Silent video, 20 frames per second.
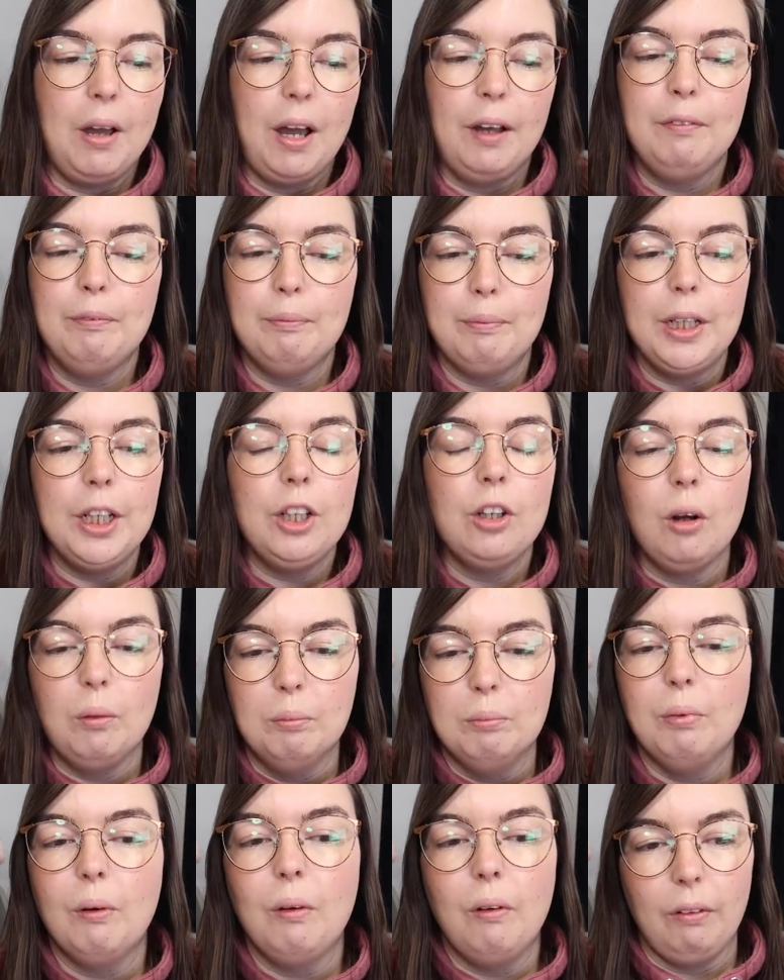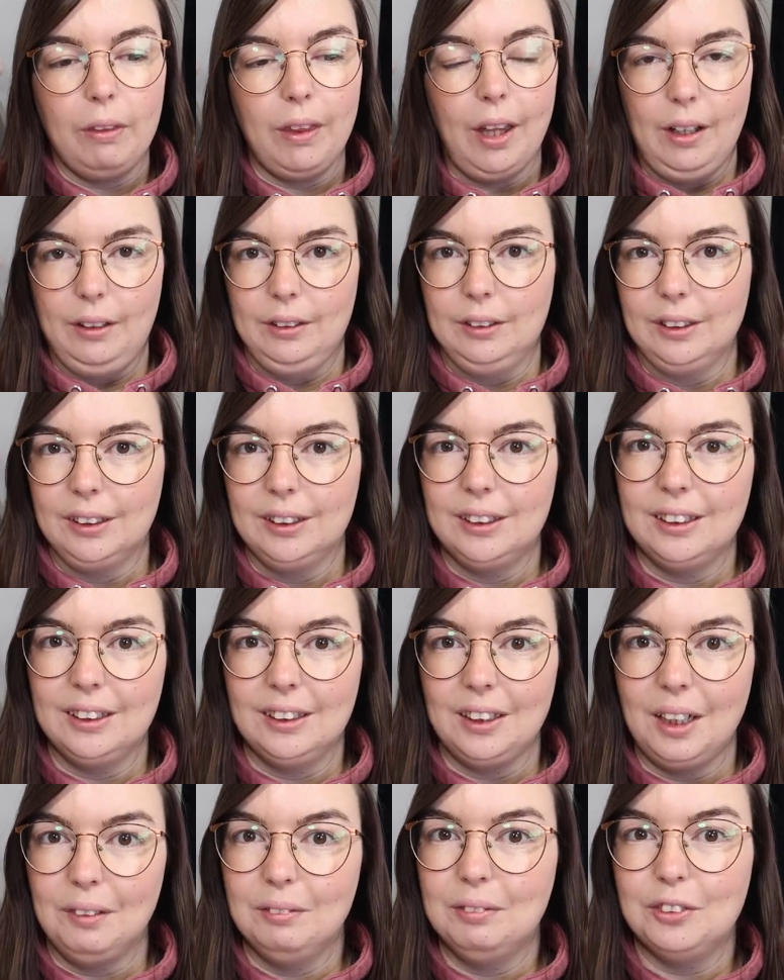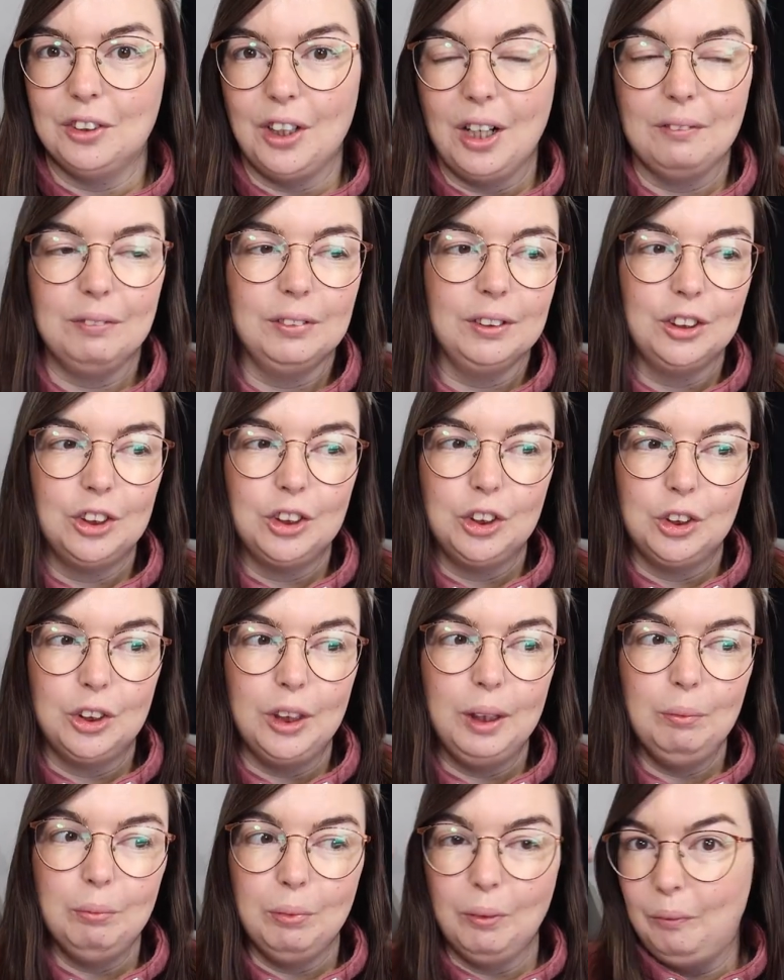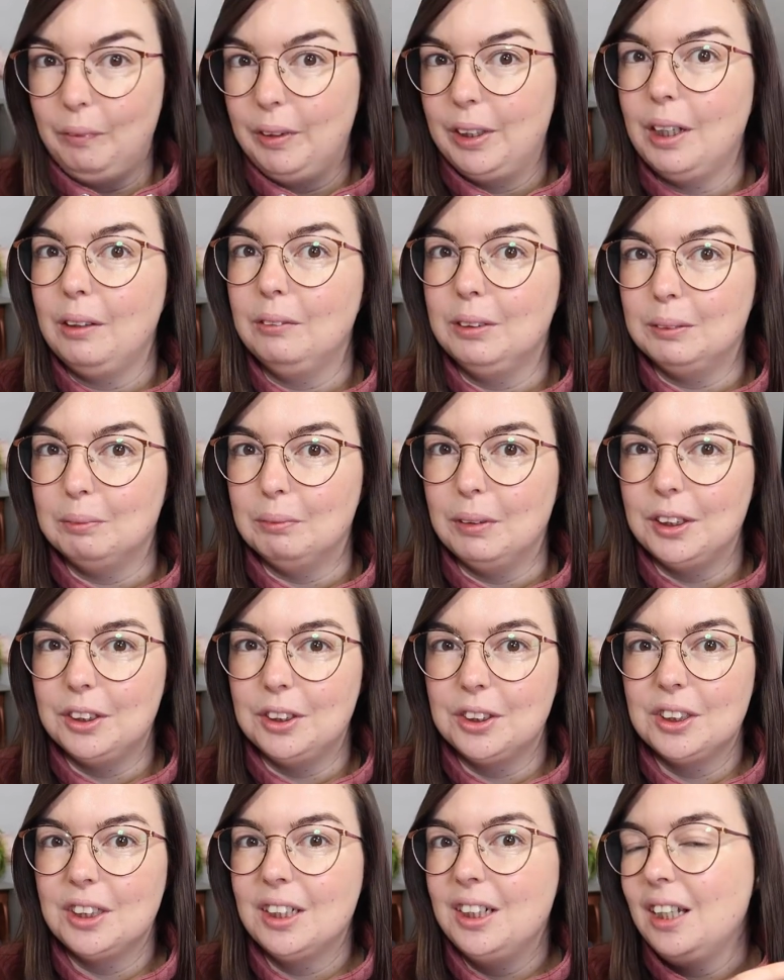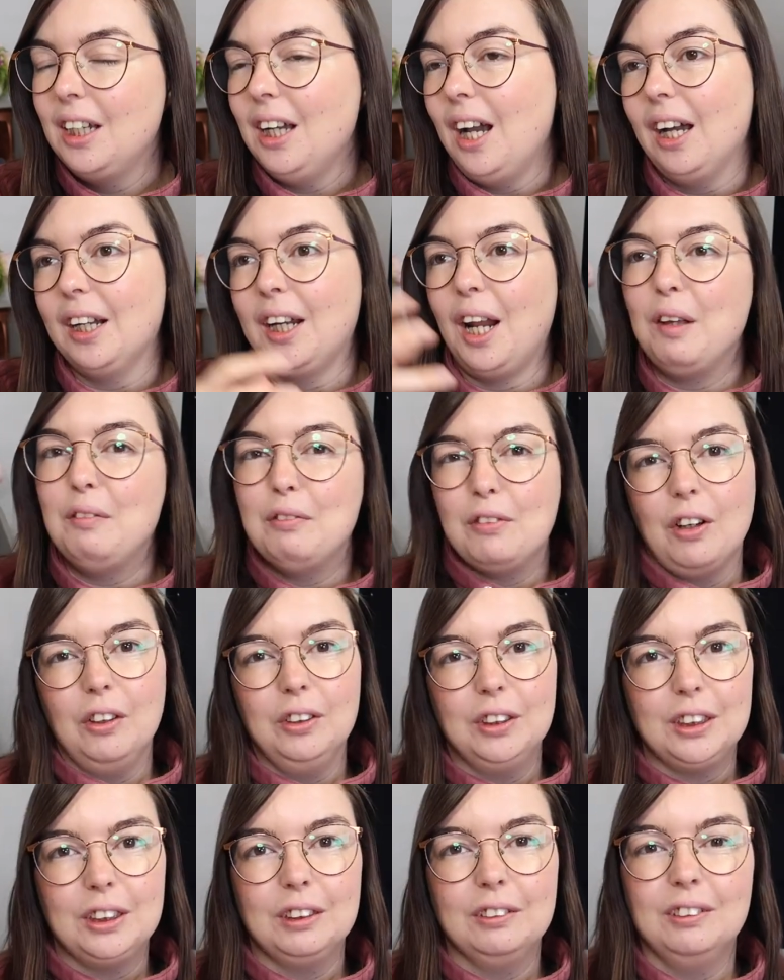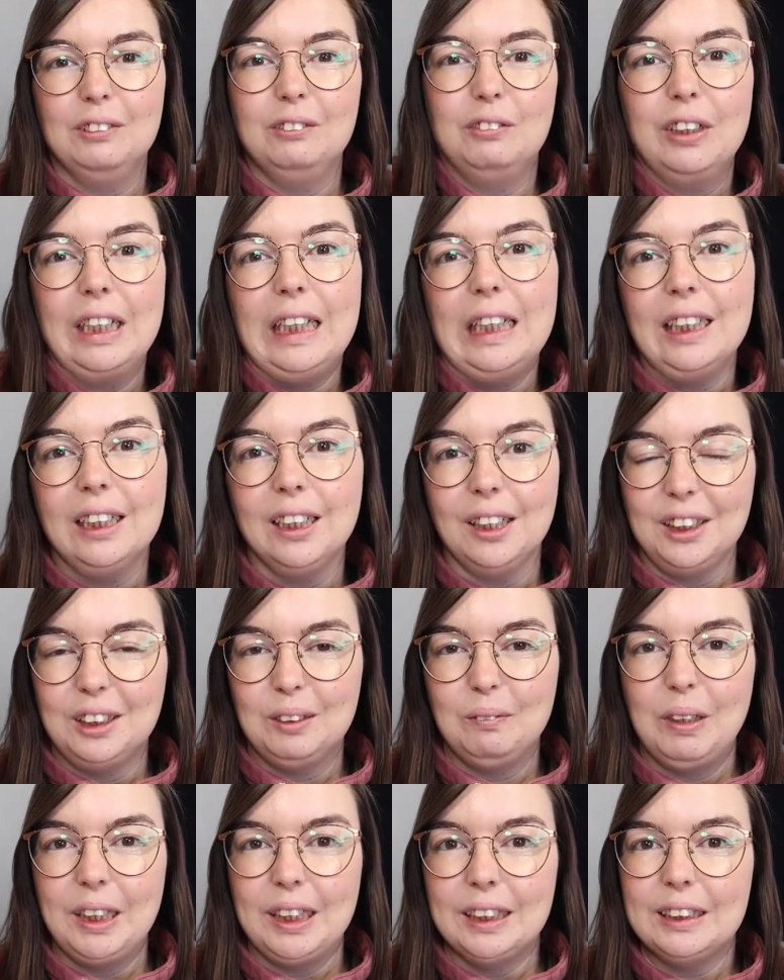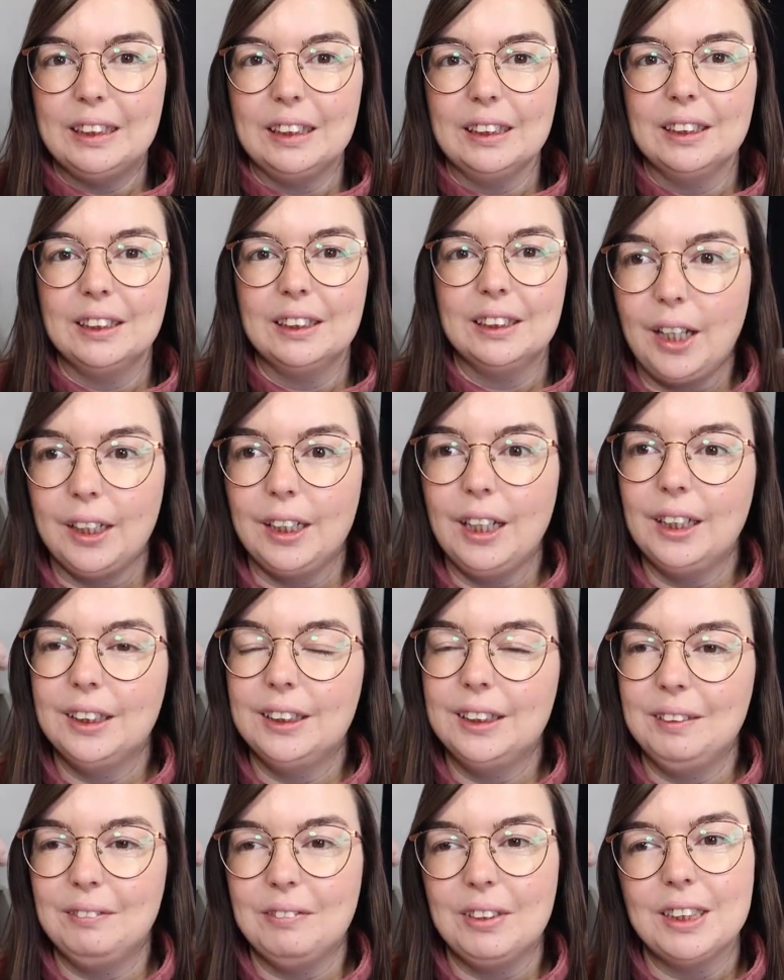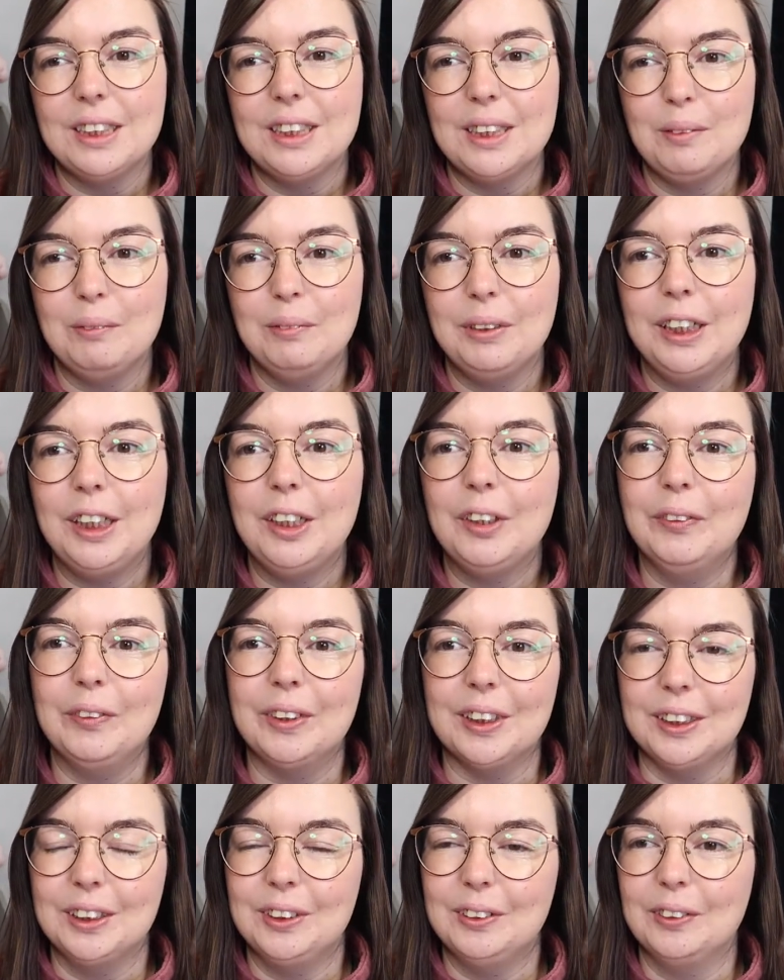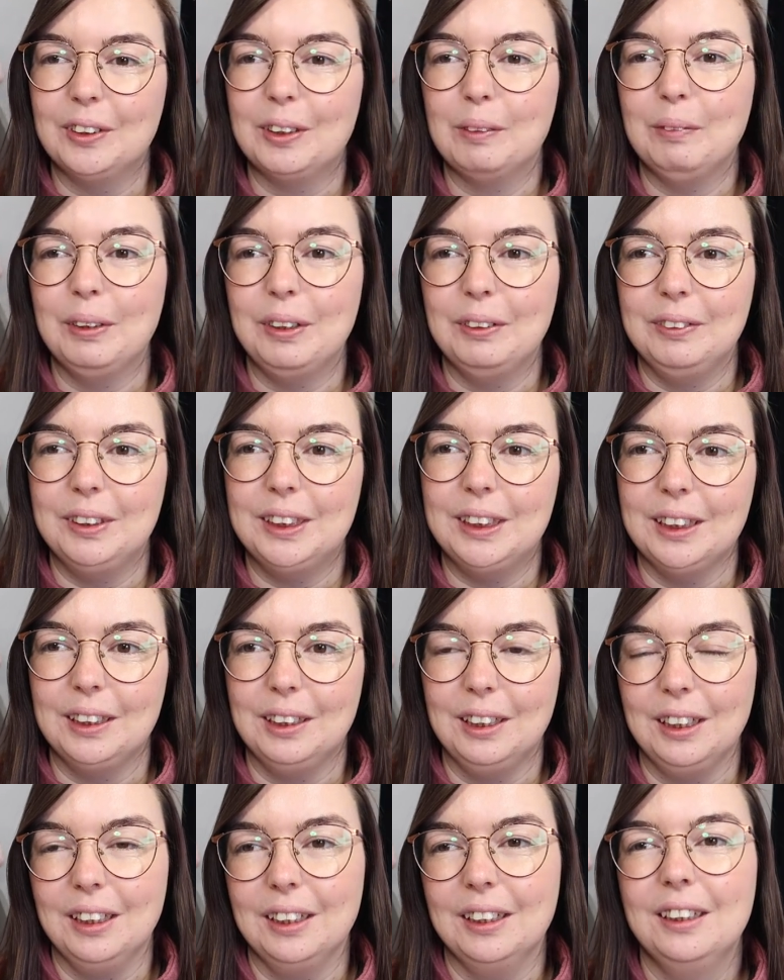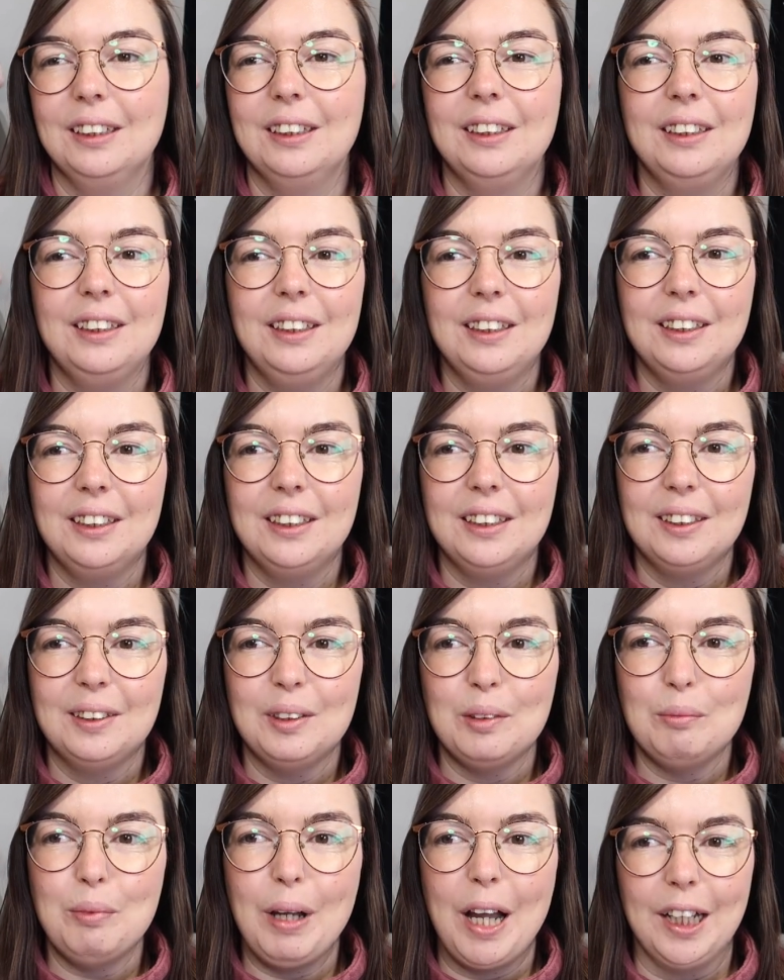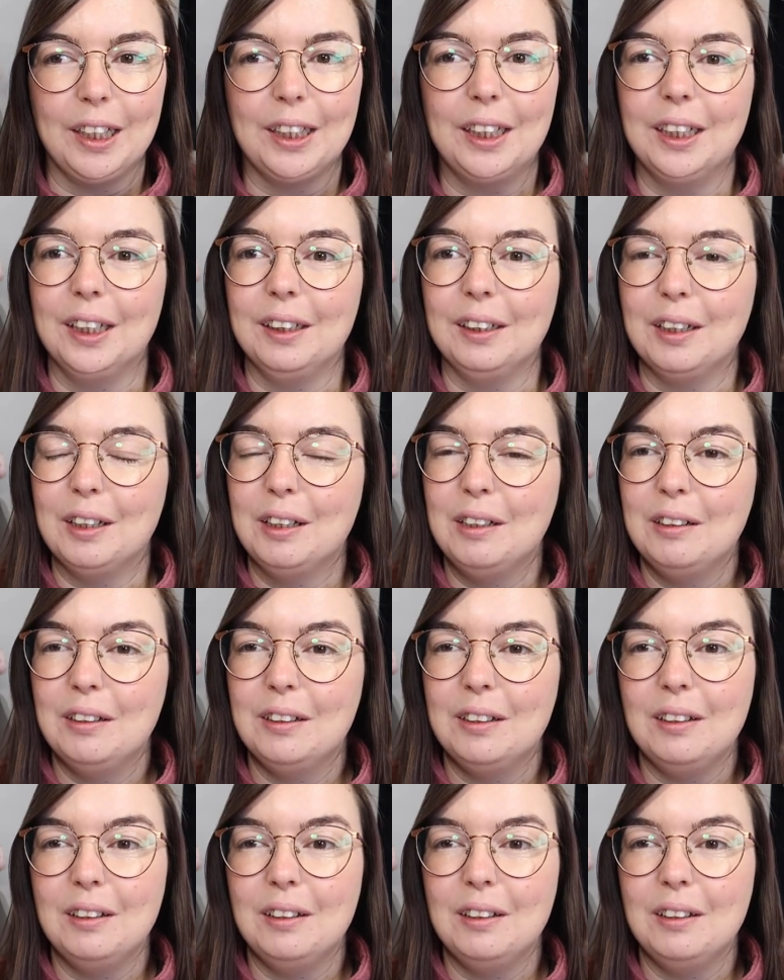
I've been on both ends. I've traveled cheap without much and I've gone to really nice places. I guess if there's somebody who can talk about uh, packing